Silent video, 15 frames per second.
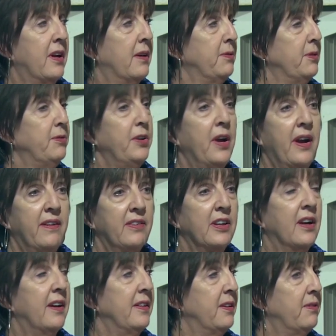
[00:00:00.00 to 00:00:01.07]
off, if you haven't
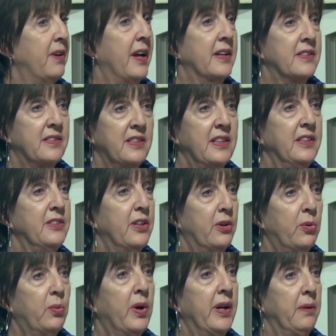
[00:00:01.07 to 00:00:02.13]
gotten a vaccine,
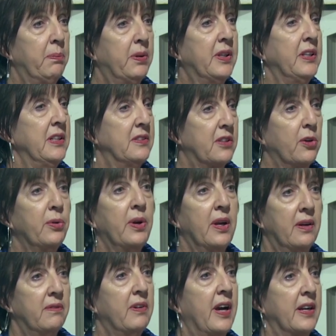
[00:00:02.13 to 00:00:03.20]
don't wait. Please go get
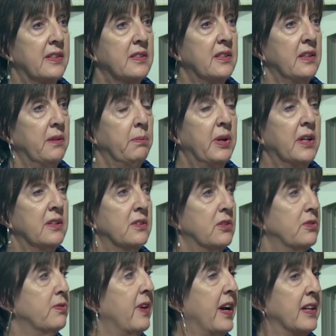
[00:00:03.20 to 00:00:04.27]
a vaccine because
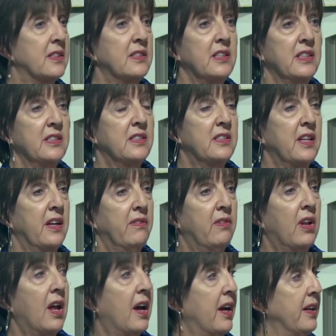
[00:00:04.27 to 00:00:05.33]
those vaccines save
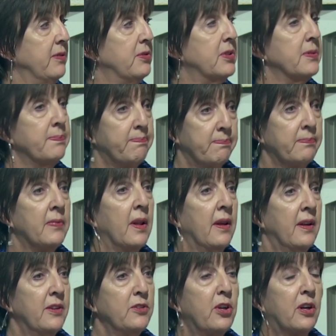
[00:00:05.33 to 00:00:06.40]
lives.
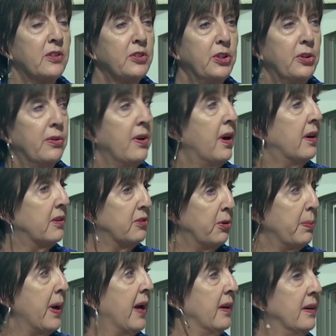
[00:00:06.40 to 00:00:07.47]
Talk to your doctor
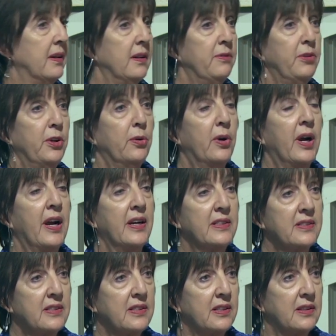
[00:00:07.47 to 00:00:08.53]
about it if you are
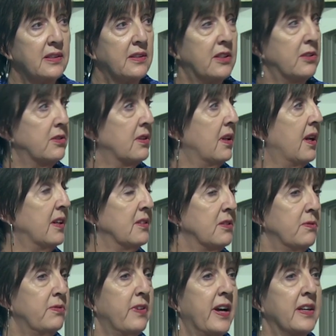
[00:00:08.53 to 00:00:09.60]
hesitant. There's lots
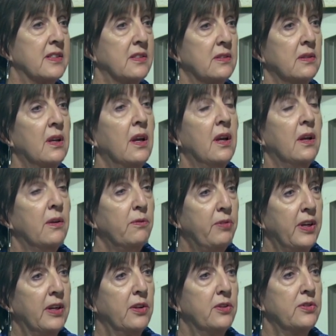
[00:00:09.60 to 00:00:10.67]
of facts and
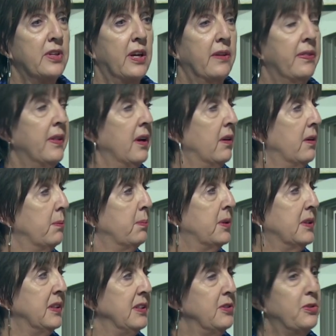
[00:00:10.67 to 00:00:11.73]
figures out there, and
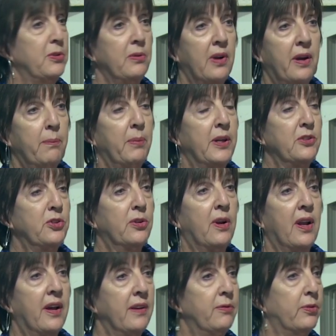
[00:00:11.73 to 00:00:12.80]
please do not bet your
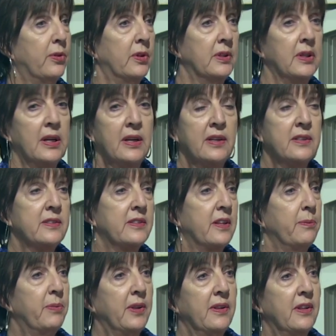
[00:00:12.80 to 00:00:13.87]
life on
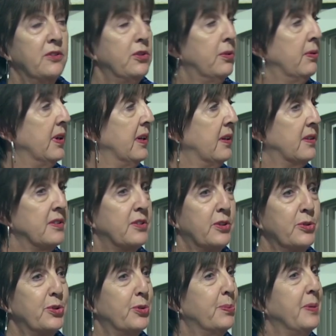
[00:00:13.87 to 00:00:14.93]
something that you read on
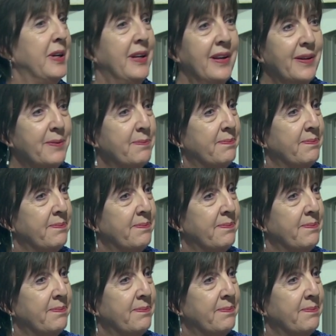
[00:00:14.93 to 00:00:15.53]
social media